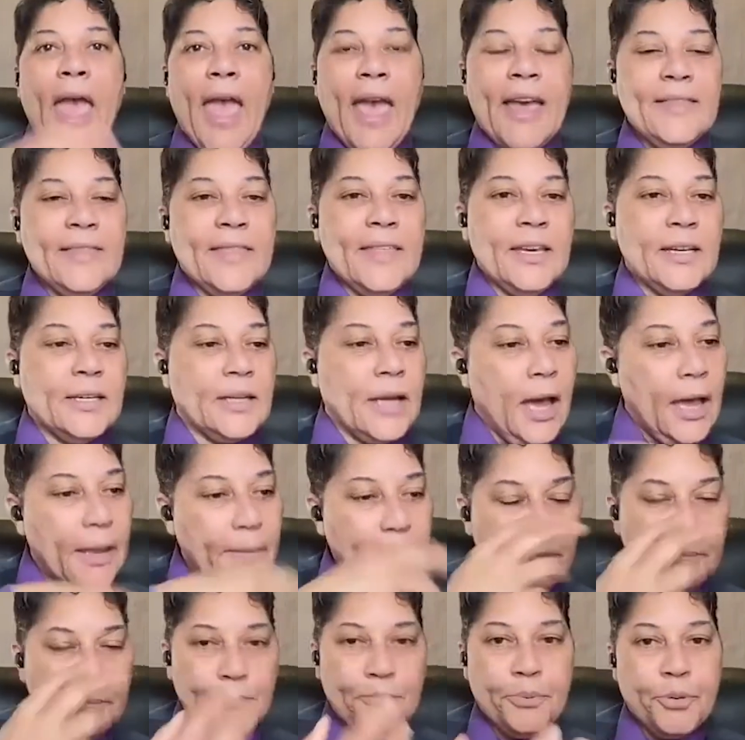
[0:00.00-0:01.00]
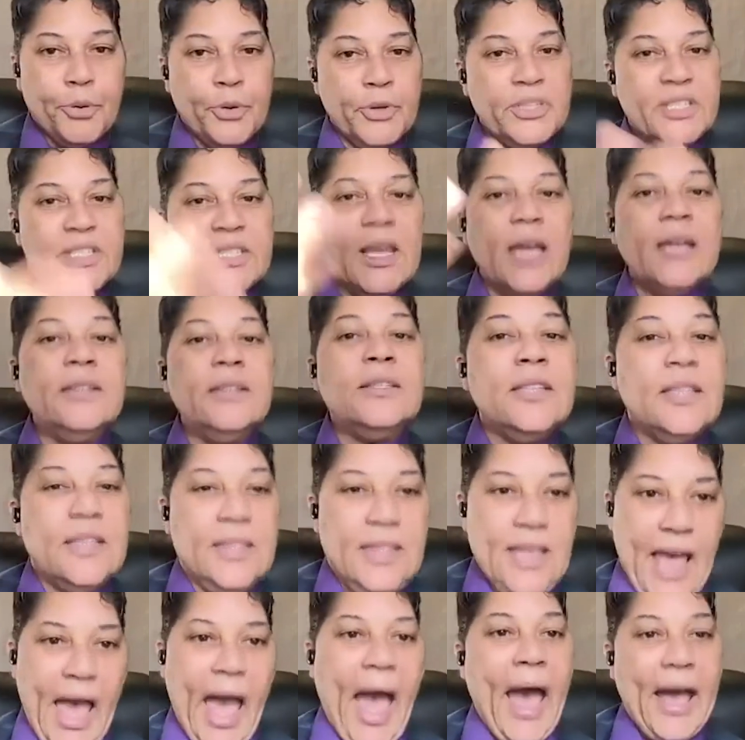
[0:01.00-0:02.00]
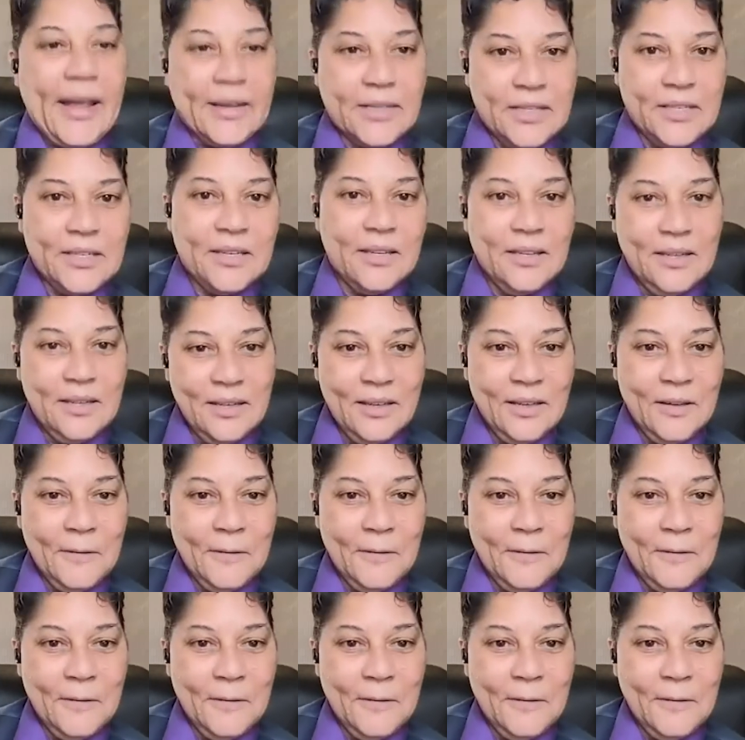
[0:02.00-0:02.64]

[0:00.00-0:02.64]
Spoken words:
and then I present that,